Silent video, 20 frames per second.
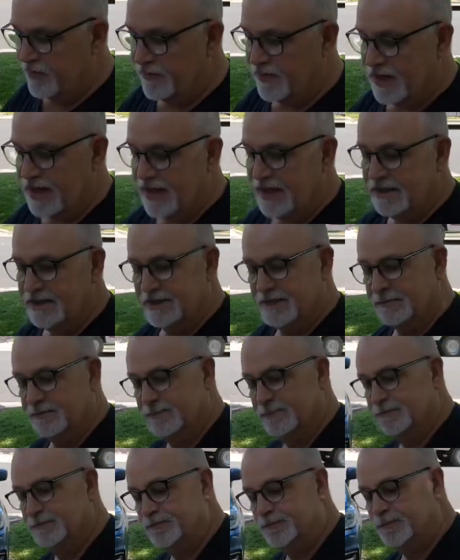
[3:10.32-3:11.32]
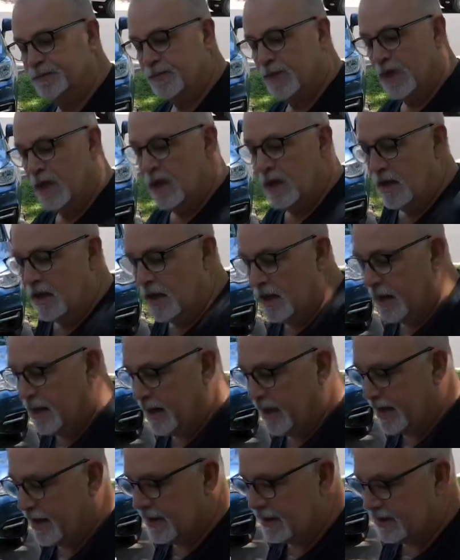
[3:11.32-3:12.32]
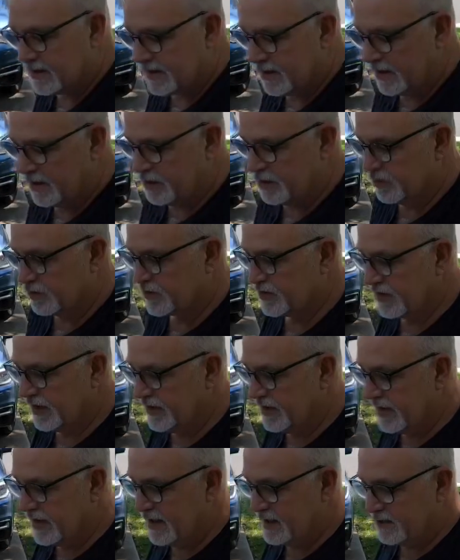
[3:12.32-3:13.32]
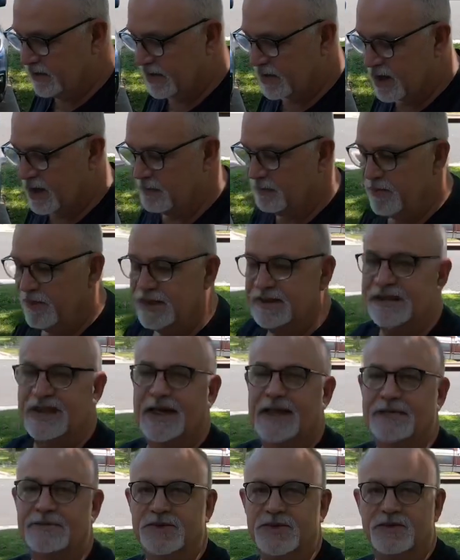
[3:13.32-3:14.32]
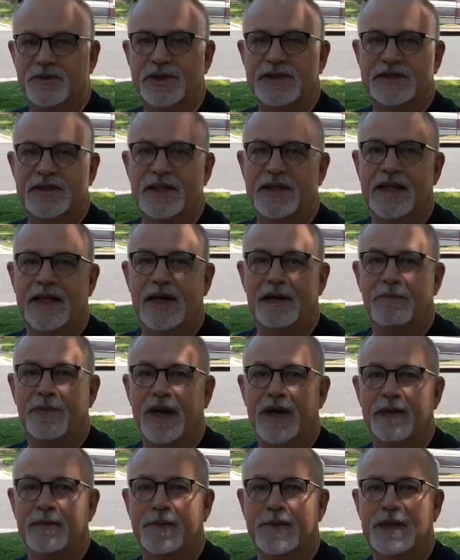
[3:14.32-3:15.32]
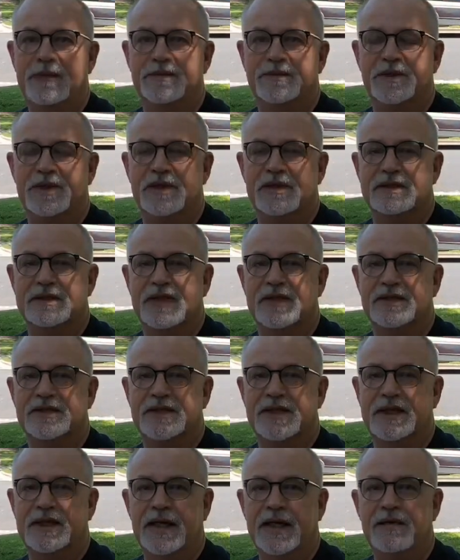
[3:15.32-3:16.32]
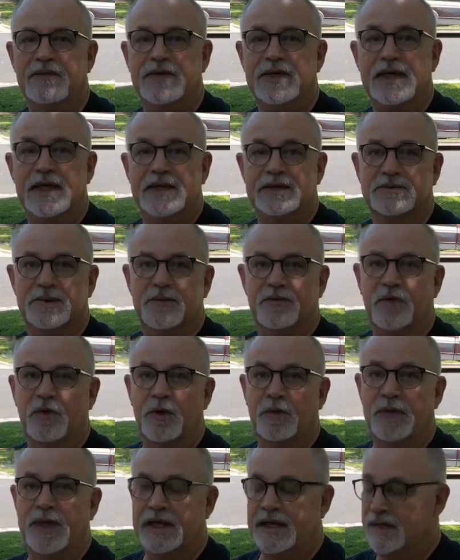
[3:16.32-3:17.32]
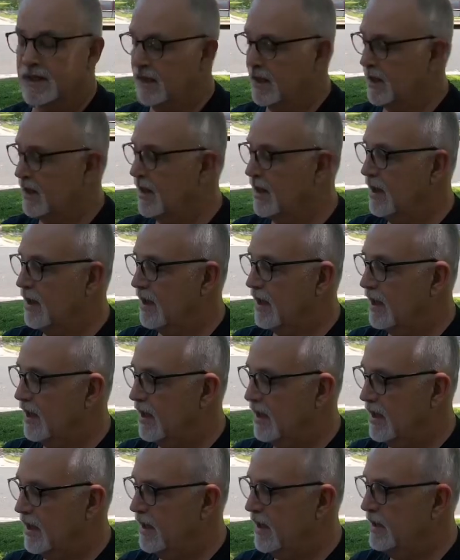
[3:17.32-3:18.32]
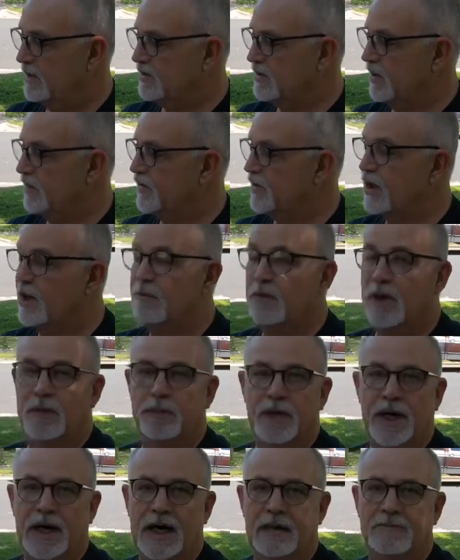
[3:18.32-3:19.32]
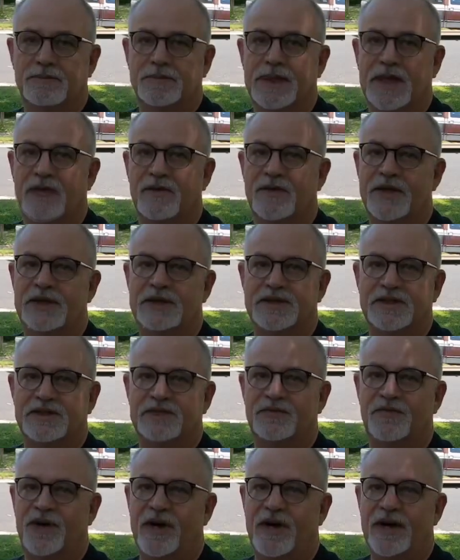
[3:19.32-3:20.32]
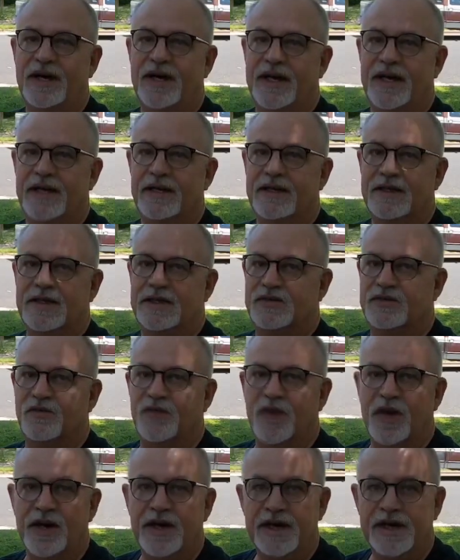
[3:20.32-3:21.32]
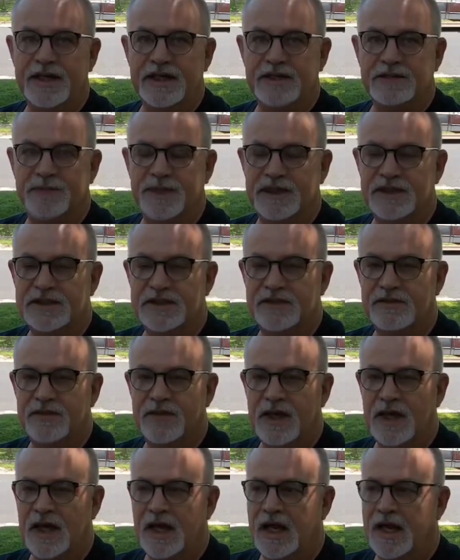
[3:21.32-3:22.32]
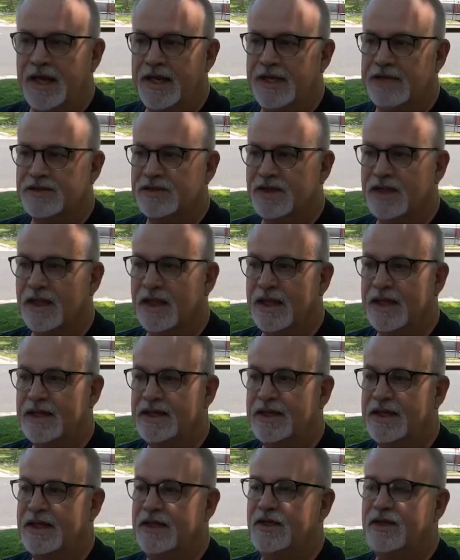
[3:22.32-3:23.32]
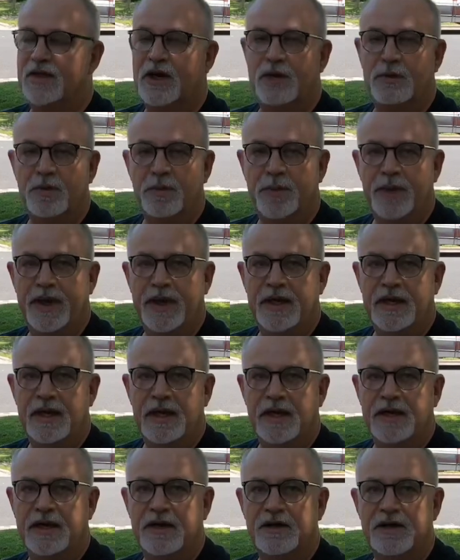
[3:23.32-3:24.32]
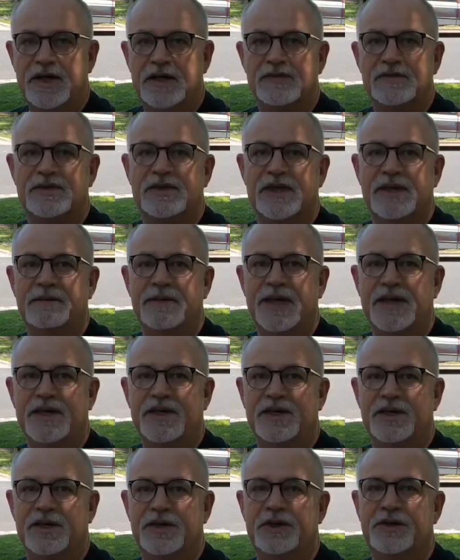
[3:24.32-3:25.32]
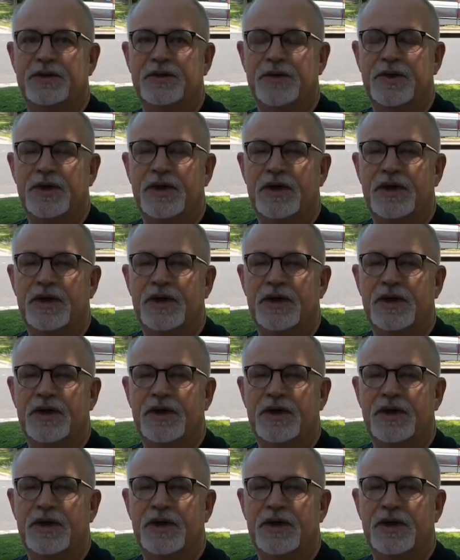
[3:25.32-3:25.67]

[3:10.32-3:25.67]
device is, and you'll see that a couple of these items, the reason that I'm bringing them up is because I see advertisement for them, is the Thermopot. Now this is very neat. It's very inexpensive. It is like the Thermopen. I know y'all see me do